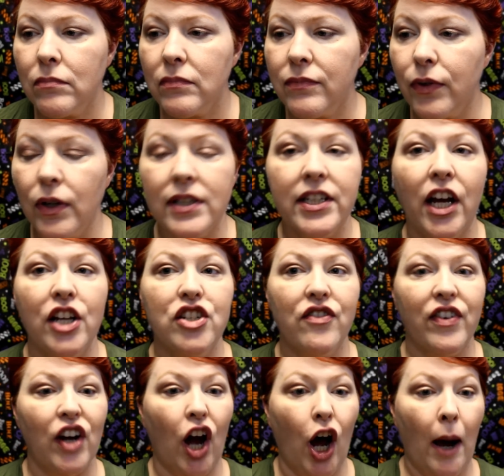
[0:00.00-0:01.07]
for a touch of
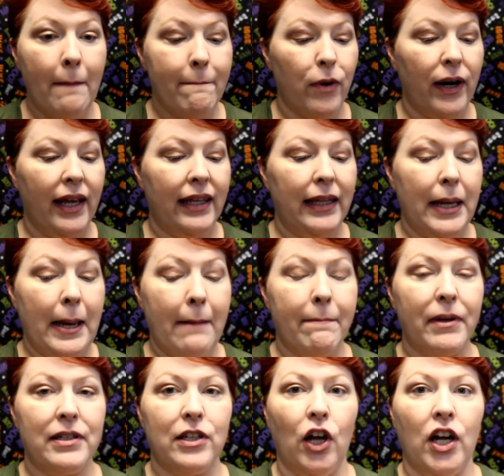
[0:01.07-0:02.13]
an ombre lip,
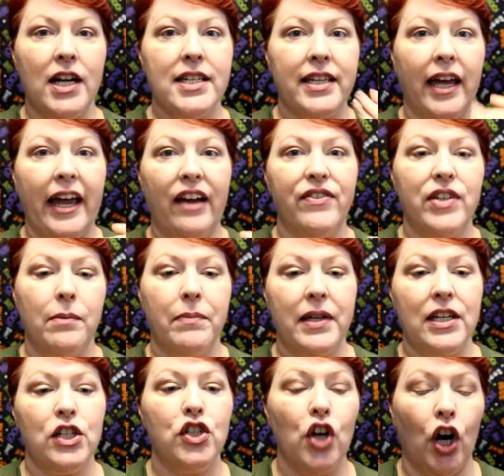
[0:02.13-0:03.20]
as long as I have
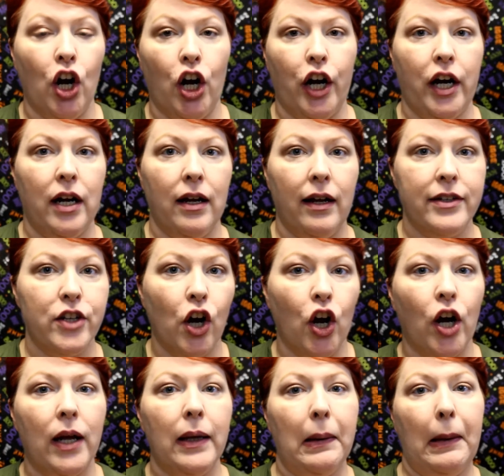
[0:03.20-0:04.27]
something dark, a
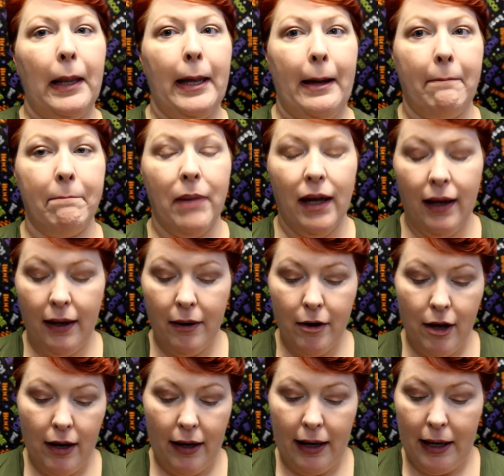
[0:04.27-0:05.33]
dark lip.
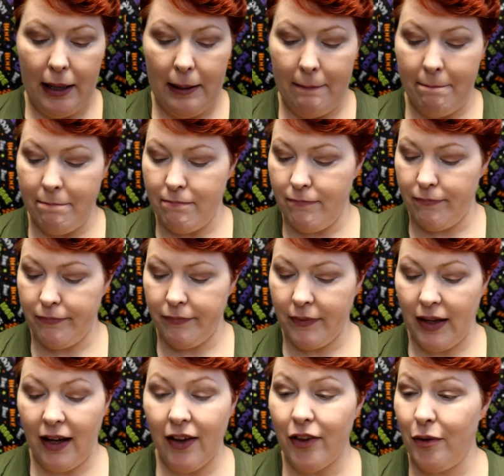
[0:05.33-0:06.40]
Um,
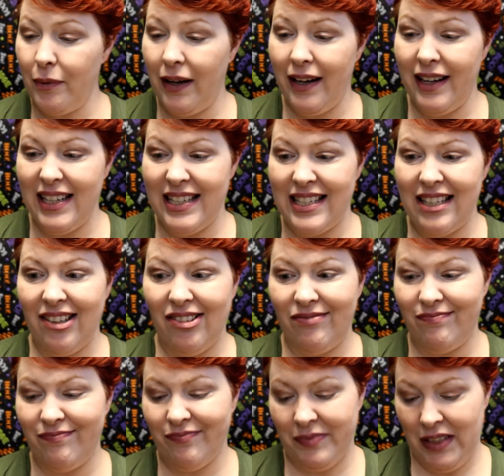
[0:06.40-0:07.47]
otherwise,
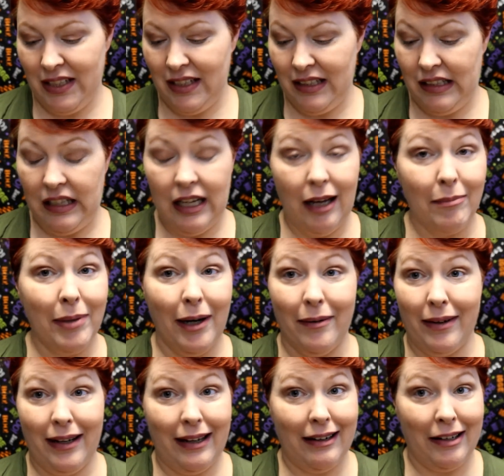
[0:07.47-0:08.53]
I'm probably
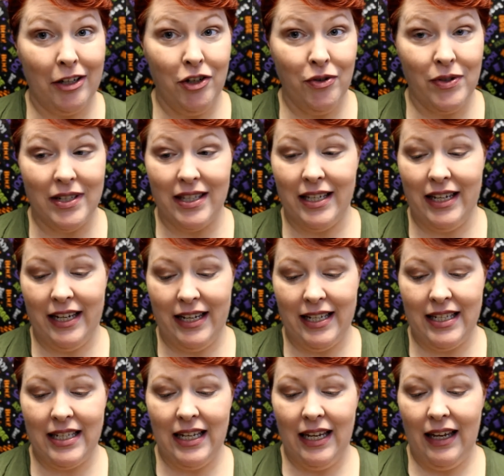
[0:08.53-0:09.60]
not going to use
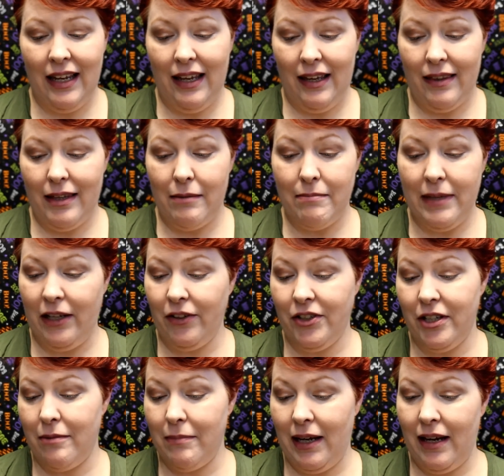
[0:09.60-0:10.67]
this. The
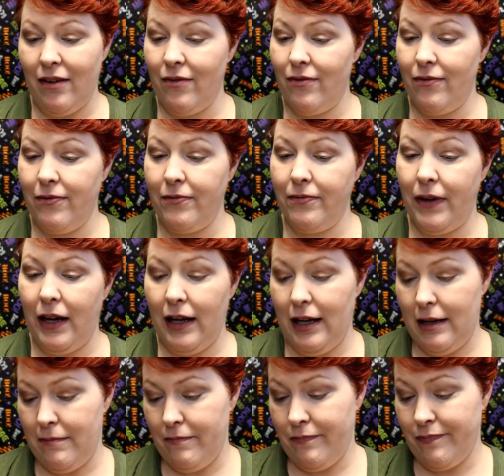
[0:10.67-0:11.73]
Melted Matte,
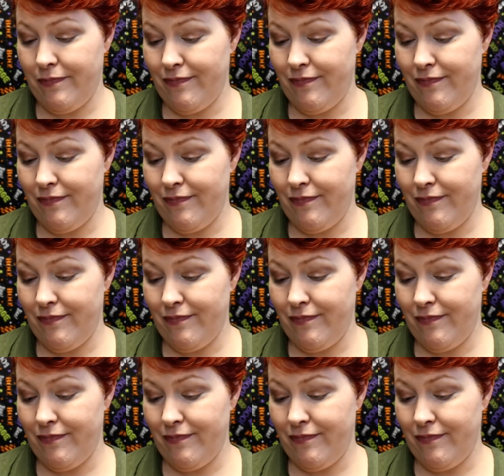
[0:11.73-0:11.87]
um,